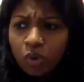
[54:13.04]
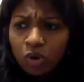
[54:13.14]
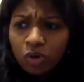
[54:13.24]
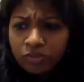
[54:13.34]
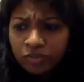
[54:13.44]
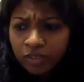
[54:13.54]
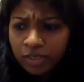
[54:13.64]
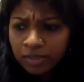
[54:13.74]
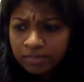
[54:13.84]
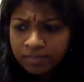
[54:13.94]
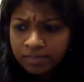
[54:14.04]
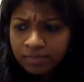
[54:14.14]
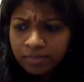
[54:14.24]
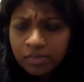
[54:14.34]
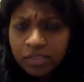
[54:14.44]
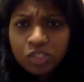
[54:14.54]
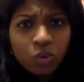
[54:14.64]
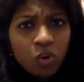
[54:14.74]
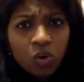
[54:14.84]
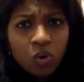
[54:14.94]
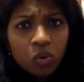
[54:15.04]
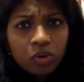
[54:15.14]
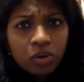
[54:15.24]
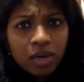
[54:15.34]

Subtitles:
of Zoho.